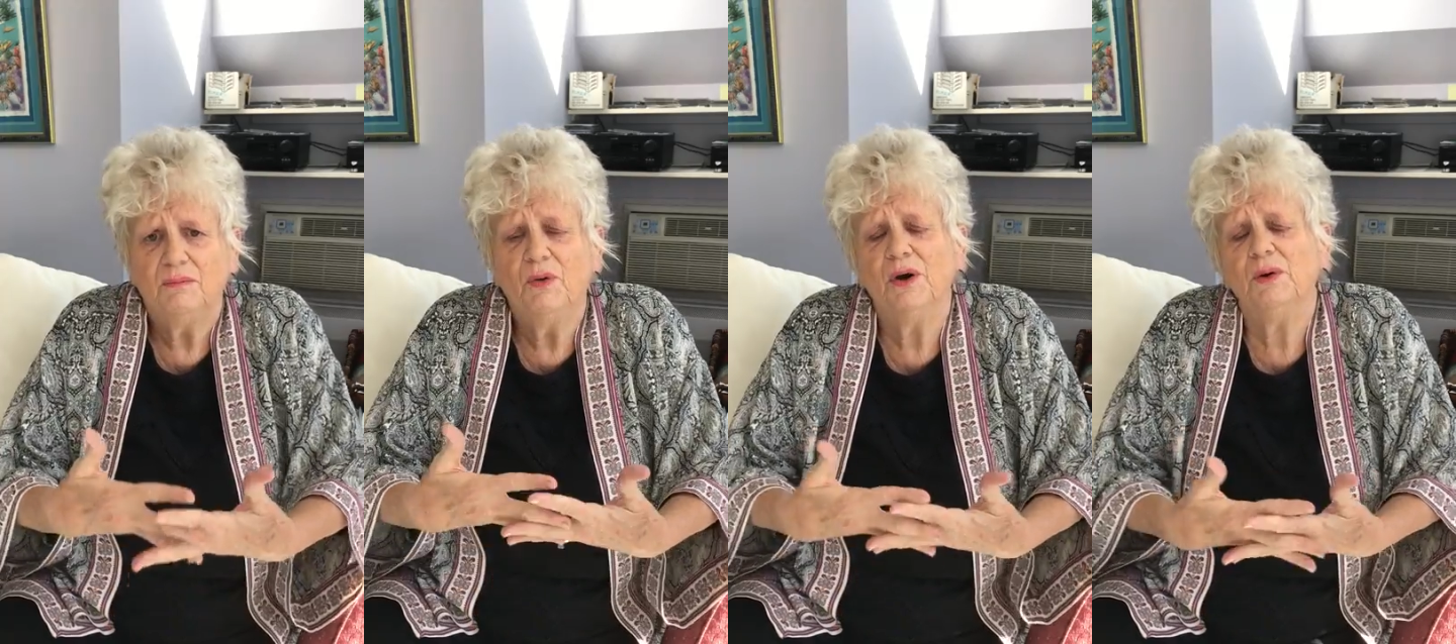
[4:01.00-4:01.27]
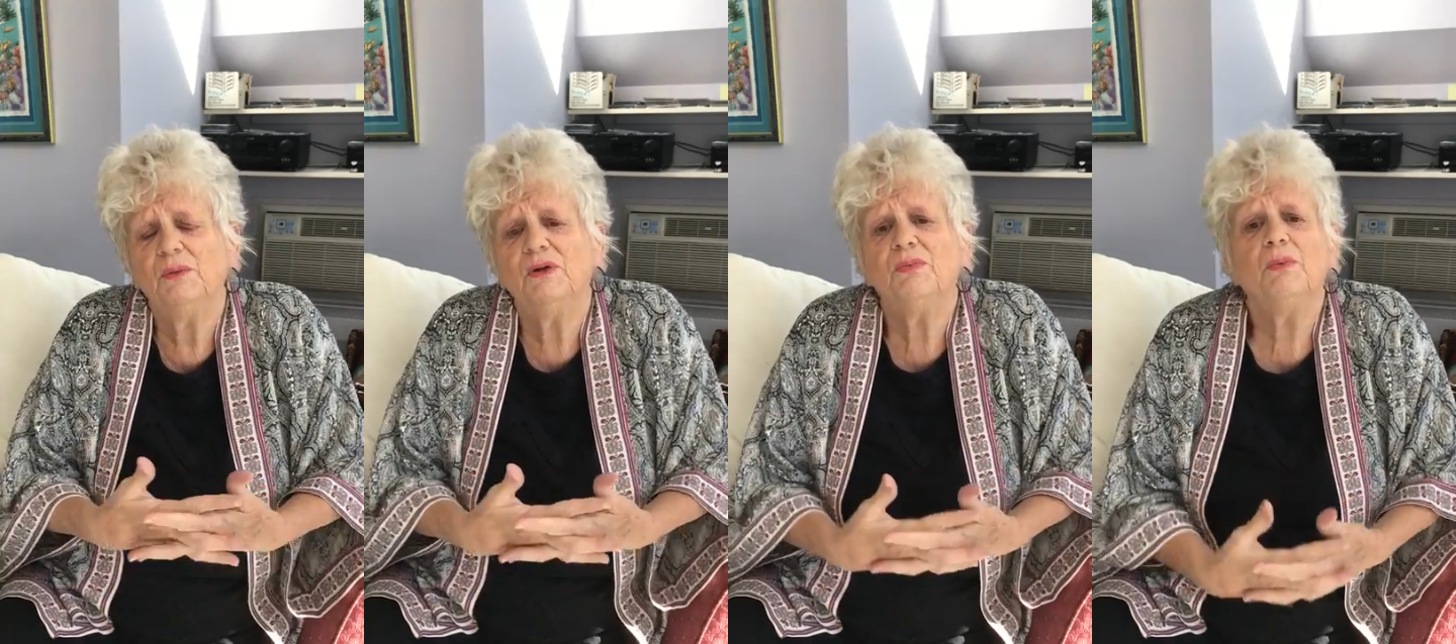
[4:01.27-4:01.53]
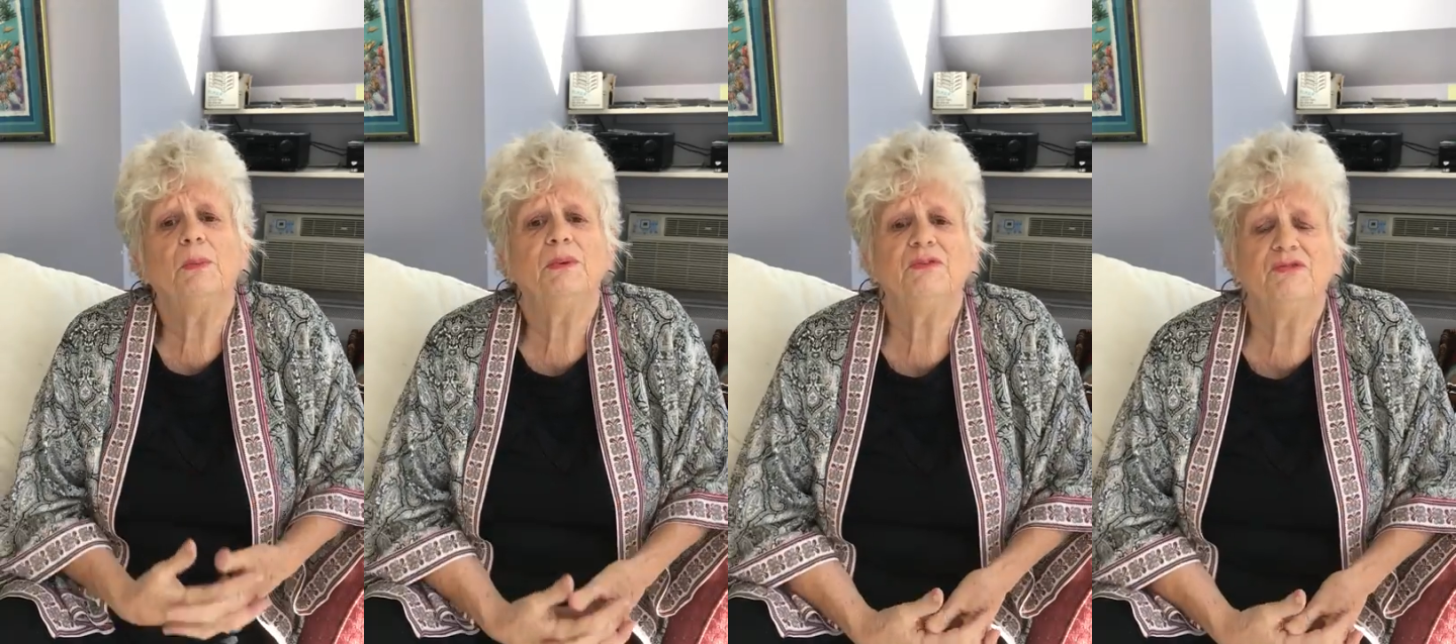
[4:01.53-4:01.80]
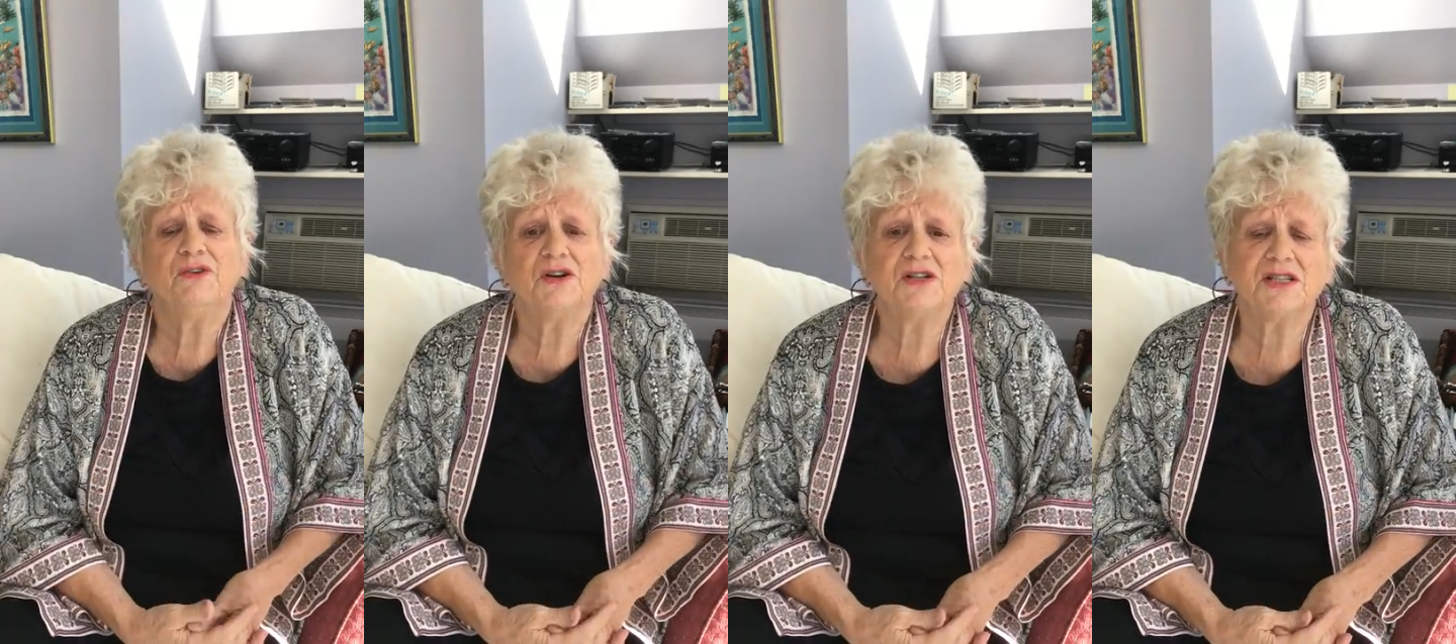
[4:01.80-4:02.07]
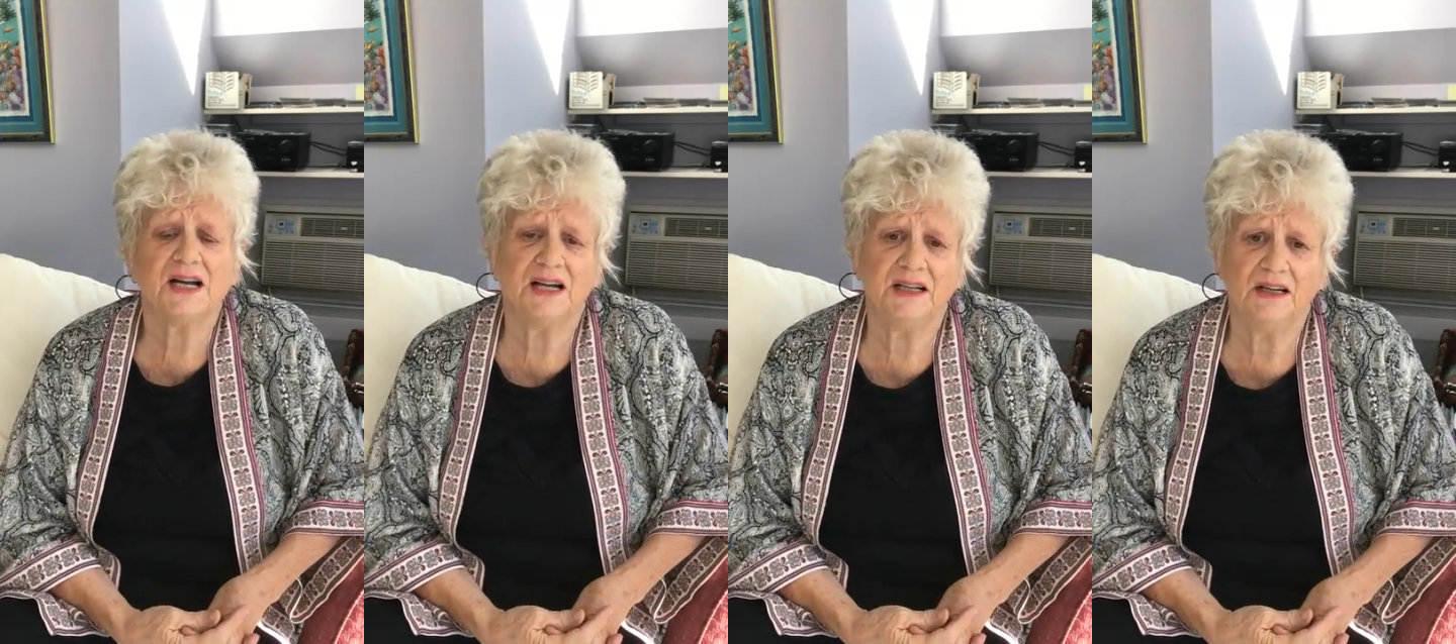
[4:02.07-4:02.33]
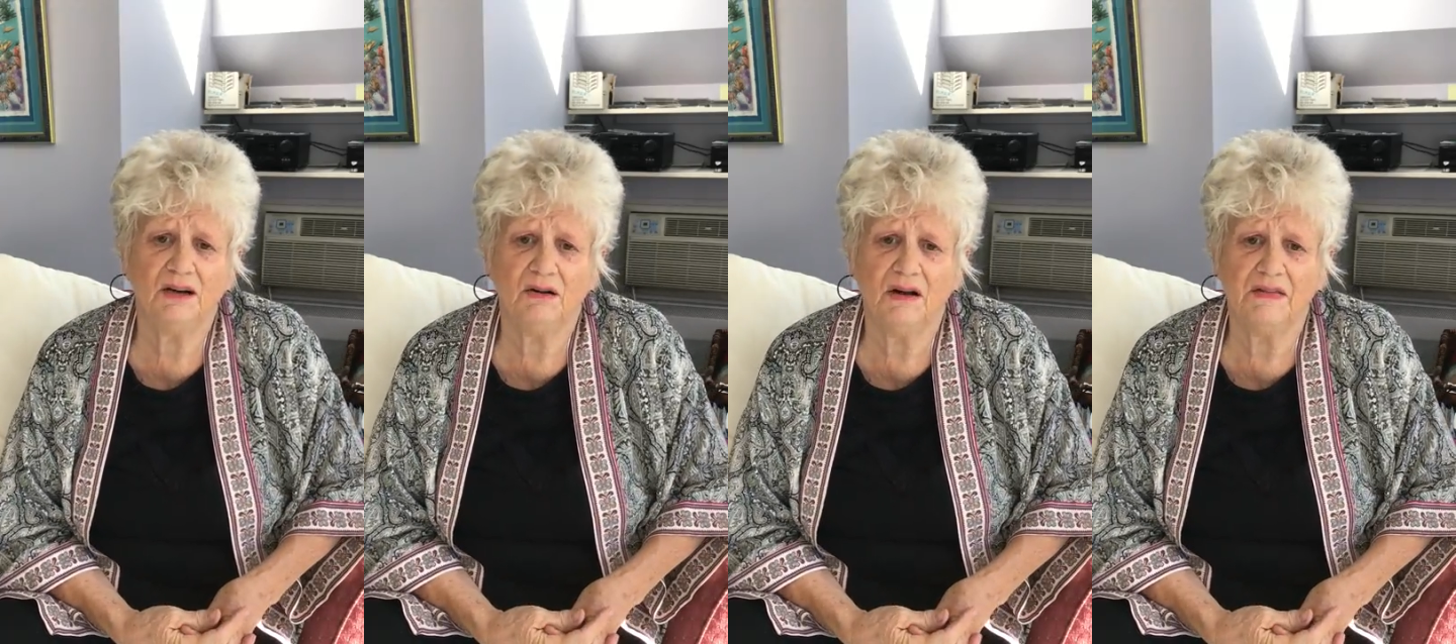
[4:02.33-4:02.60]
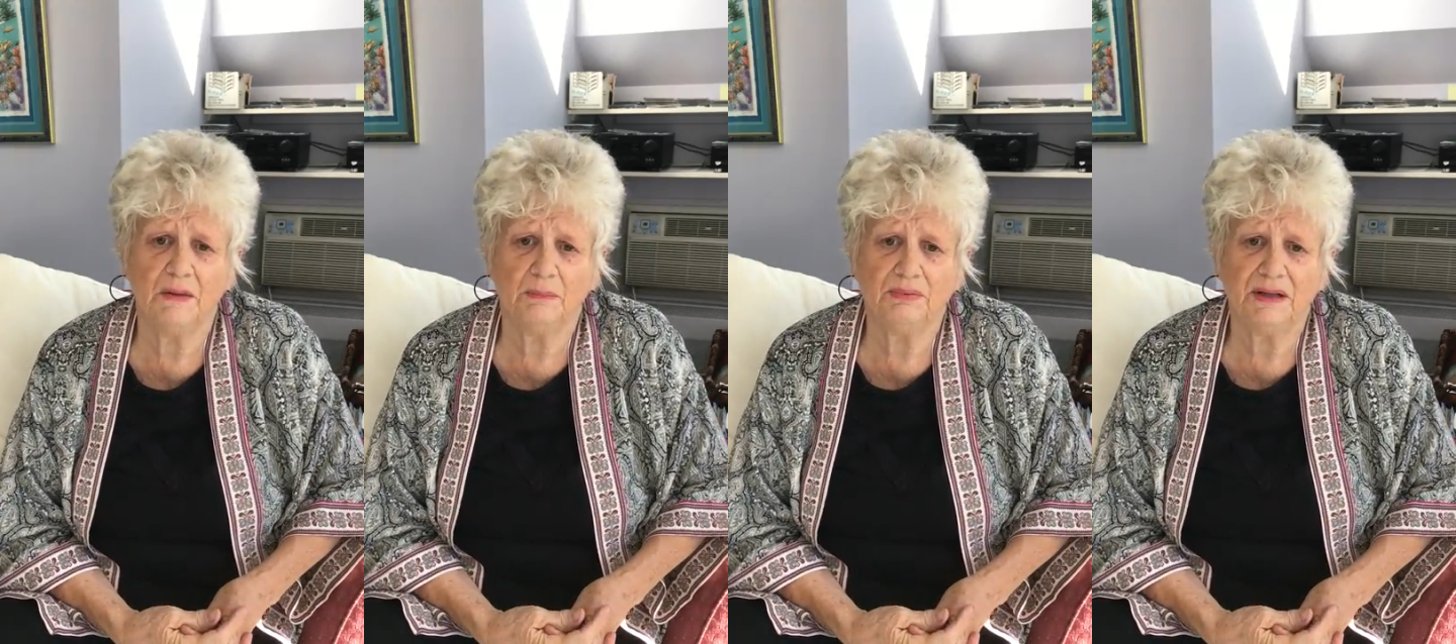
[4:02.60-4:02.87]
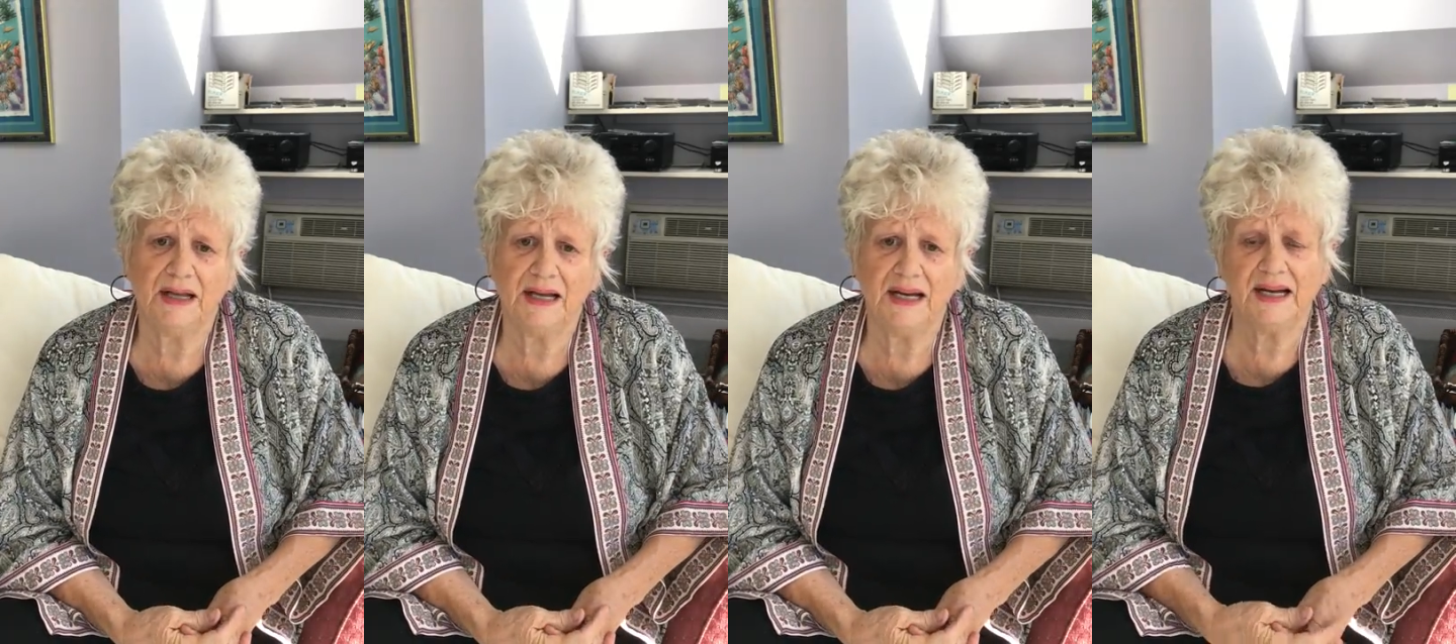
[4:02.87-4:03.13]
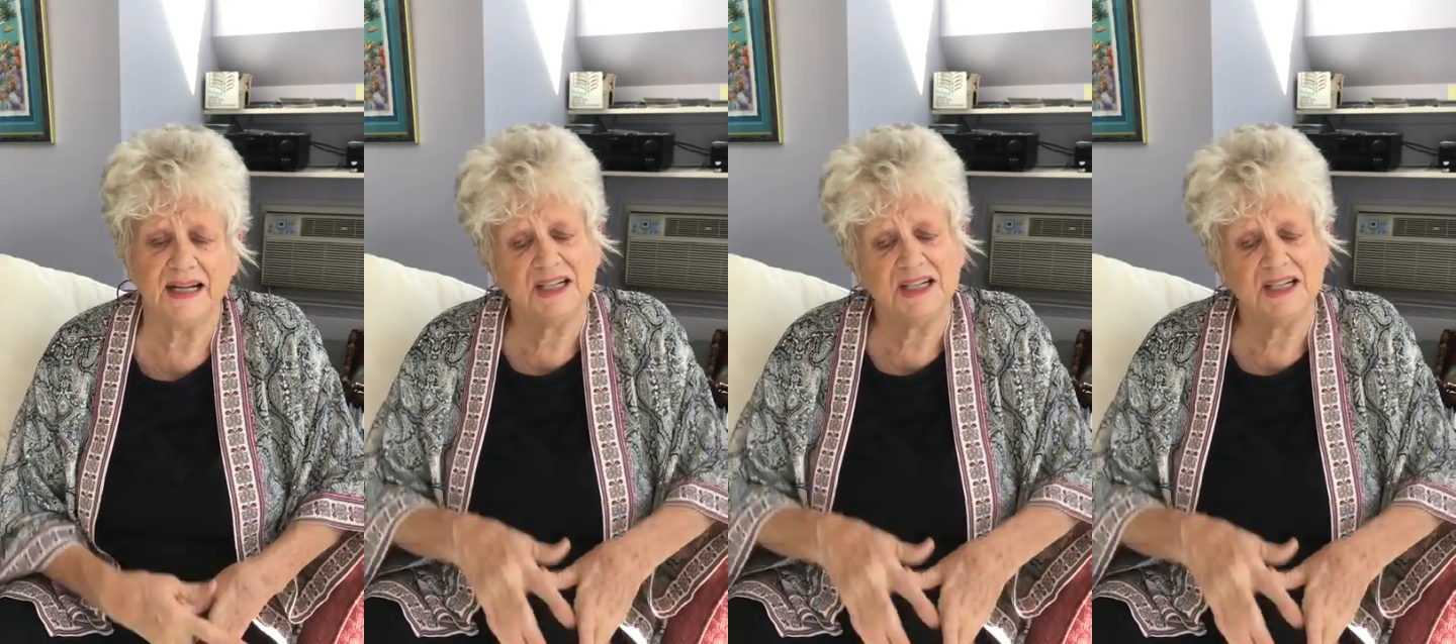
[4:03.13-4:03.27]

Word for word: born with when we first got here on the planet